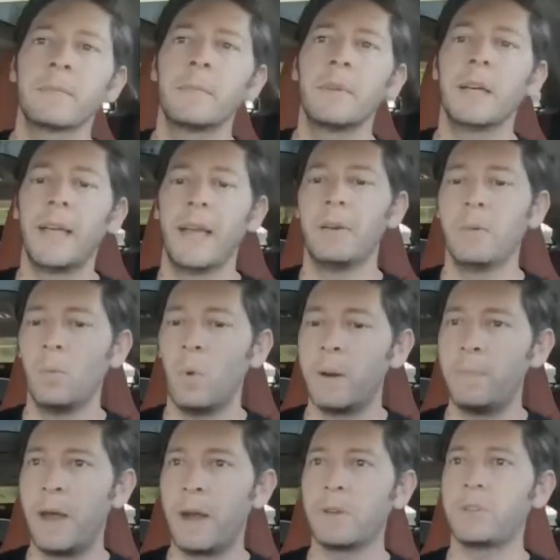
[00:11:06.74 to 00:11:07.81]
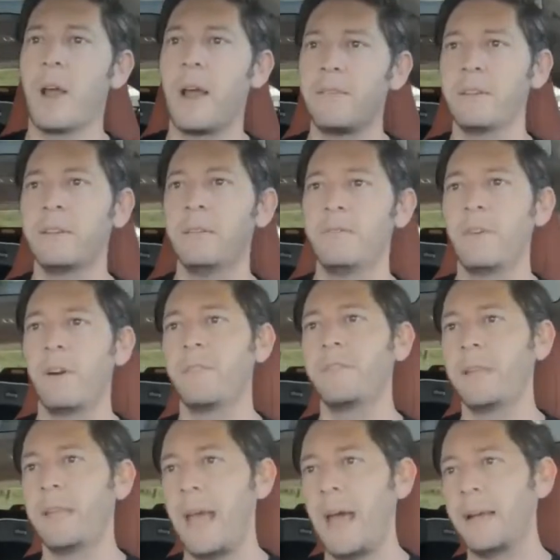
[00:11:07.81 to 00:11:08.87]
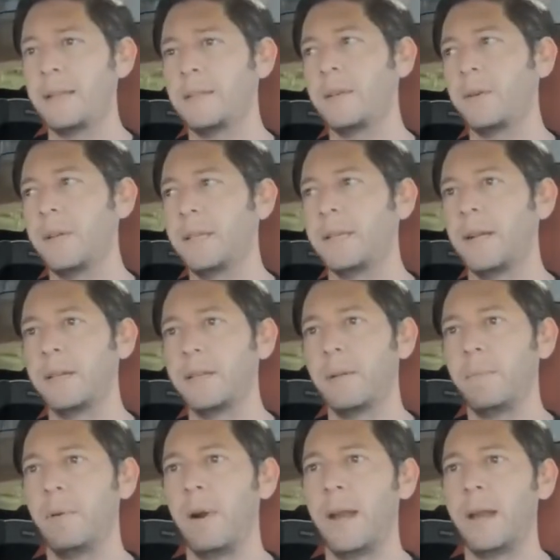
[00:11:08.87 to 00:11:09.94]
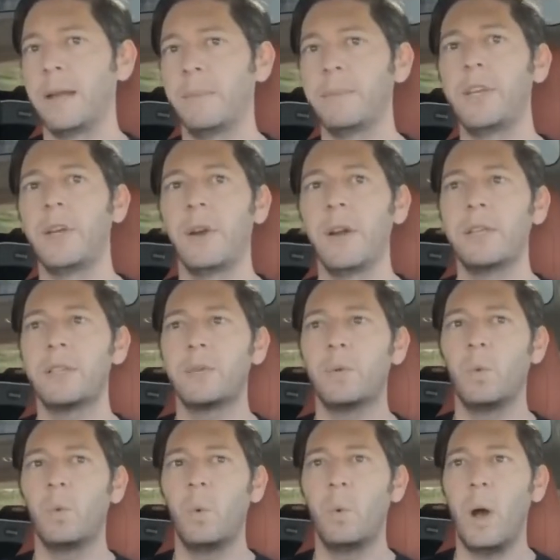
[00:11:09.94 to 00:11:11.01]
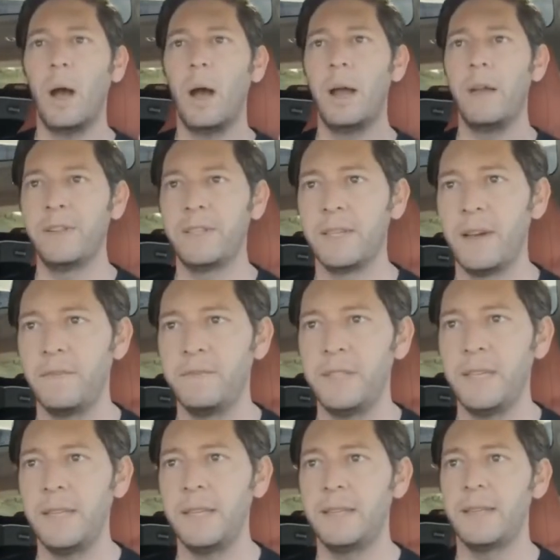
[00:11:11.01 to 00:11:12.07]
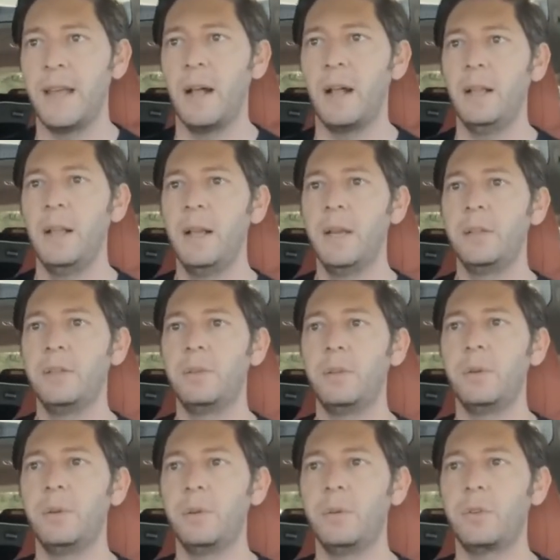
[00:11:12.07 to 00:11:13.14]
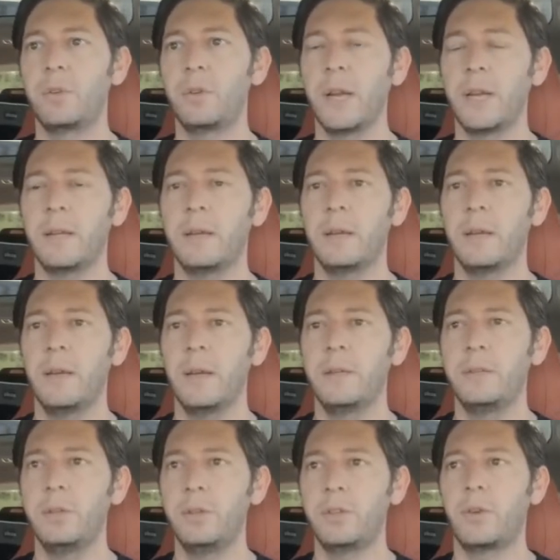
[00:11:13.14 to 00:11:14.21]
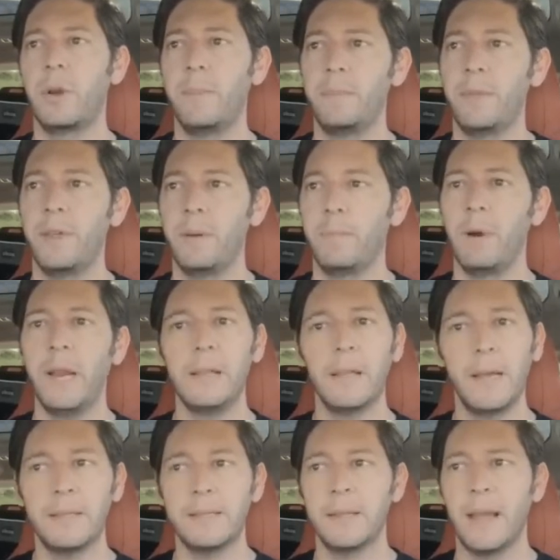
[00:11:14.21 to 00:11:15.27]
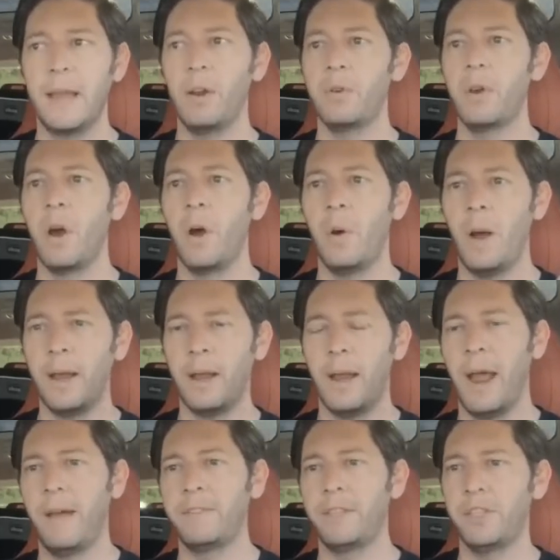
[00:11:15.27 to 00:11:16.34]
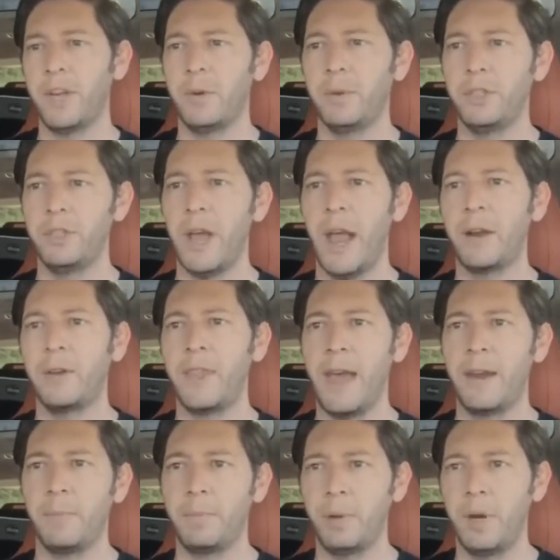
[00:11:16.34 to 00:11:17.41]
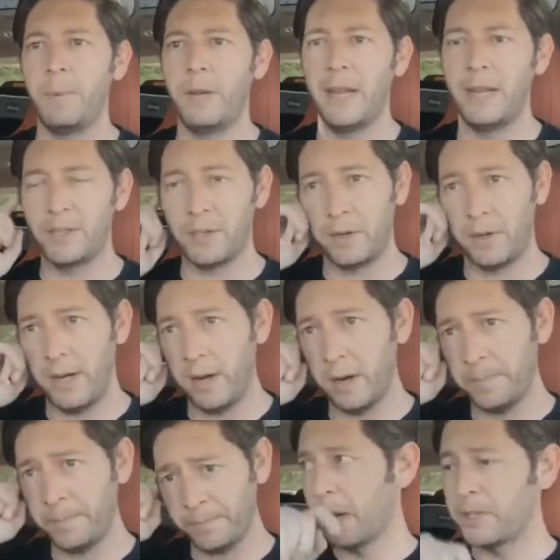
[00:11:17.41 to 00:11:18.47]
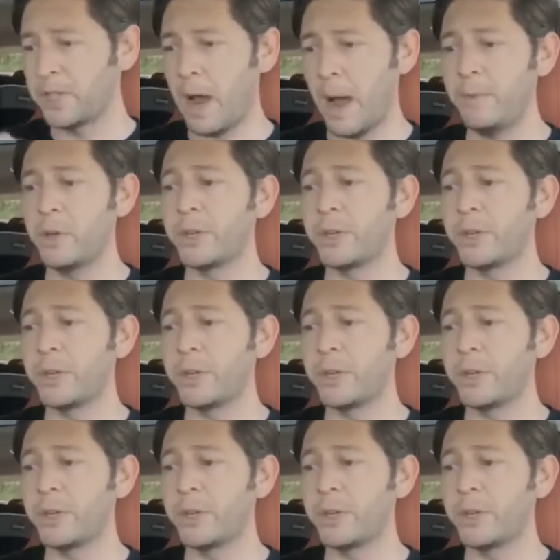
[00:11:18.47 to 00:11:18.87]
Again, one pedal driving, foot off the gas, don't need to touch the brake. I'm curious if it's enough decel to trip the brake lights. I don't know. I have to check with Jag on that, and I'll put up an answer here. But I'm stopped.